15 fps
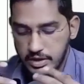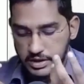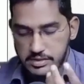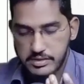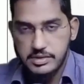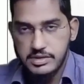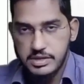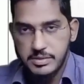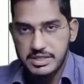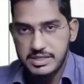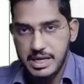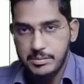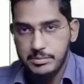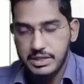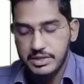Since in my
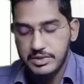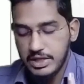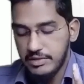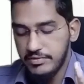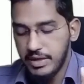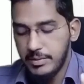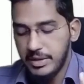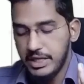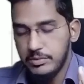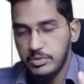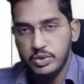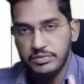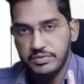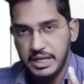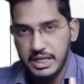sample itself I am unable
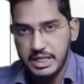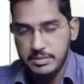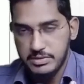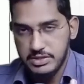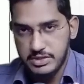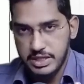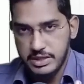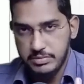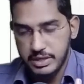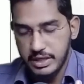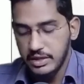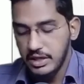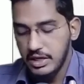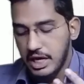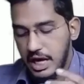to find any
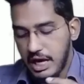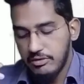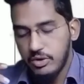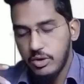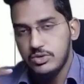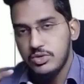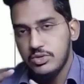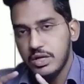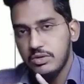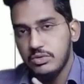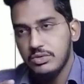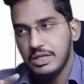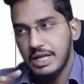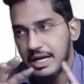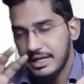misstatement, I will also
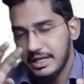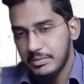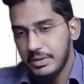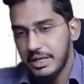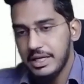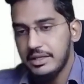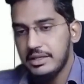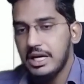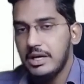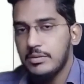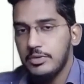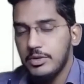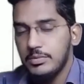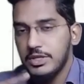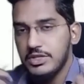conclude that in my entire
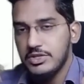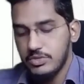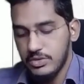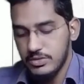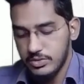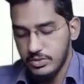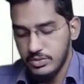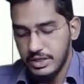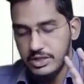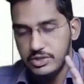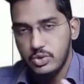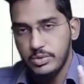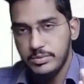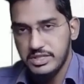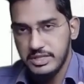population also there is
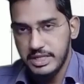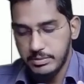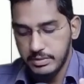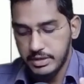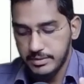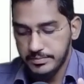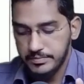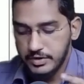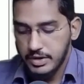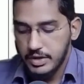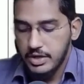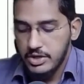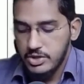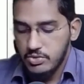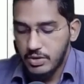no misstatement.
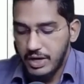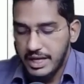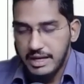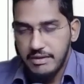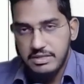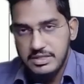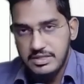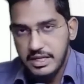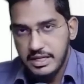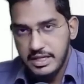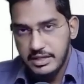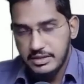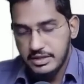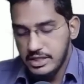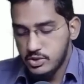So I have
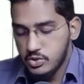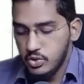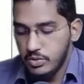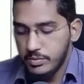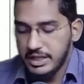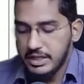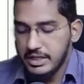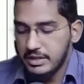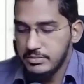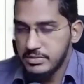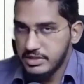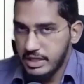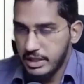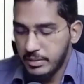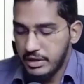decided there is no material
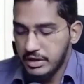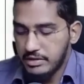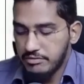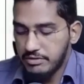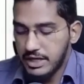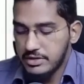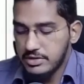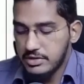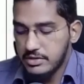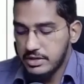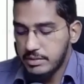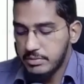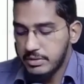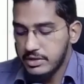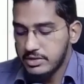misstatement in the financial
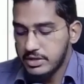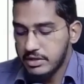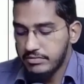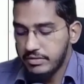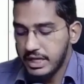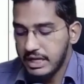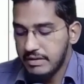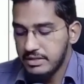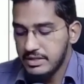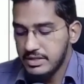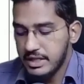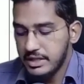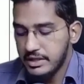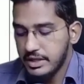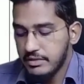statements. If I have
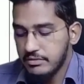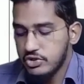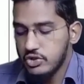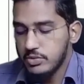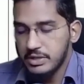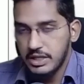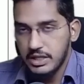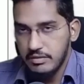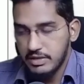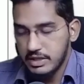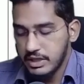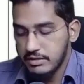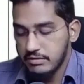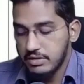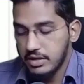decided it, which opinion I will
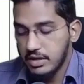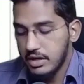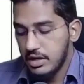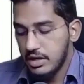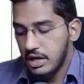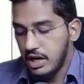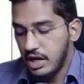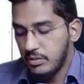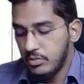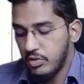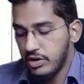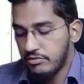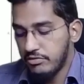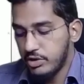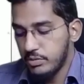give?
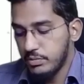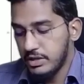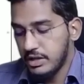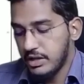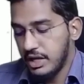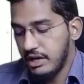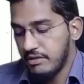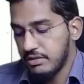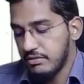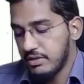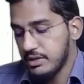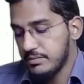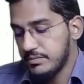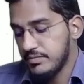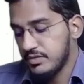Unmodified opinion I have
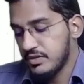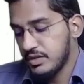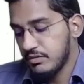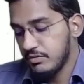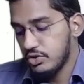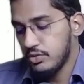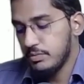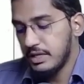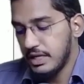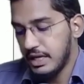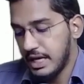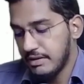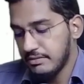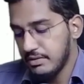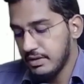given. Which opinion I
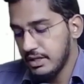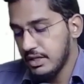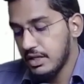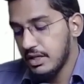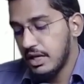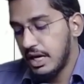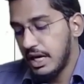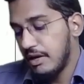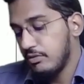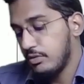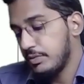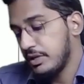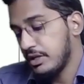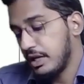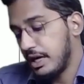have given? I
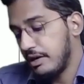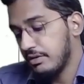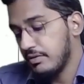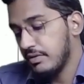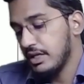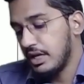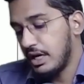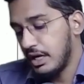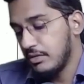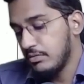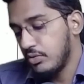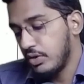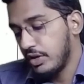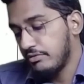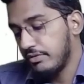have given
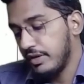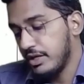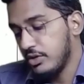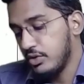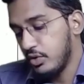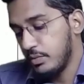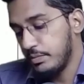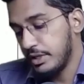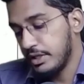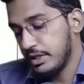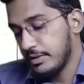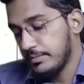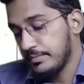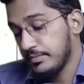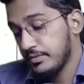unmodified opinion.